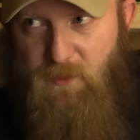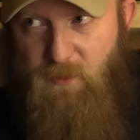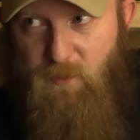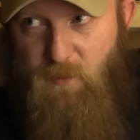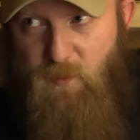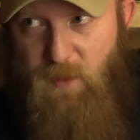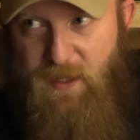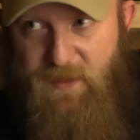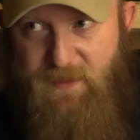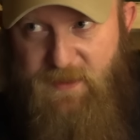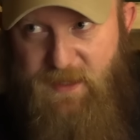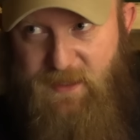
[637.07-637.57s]

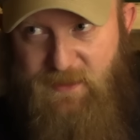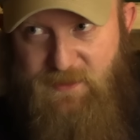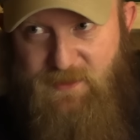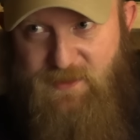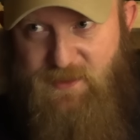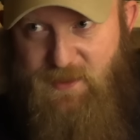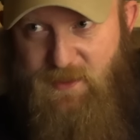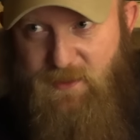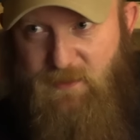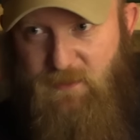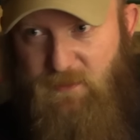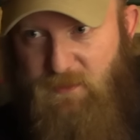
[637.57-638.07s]
When that
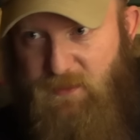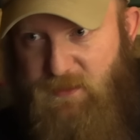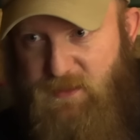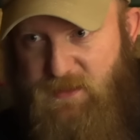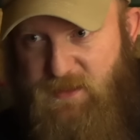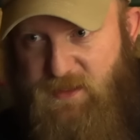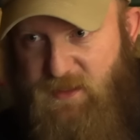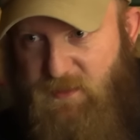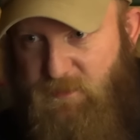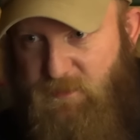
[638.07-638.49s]
sale is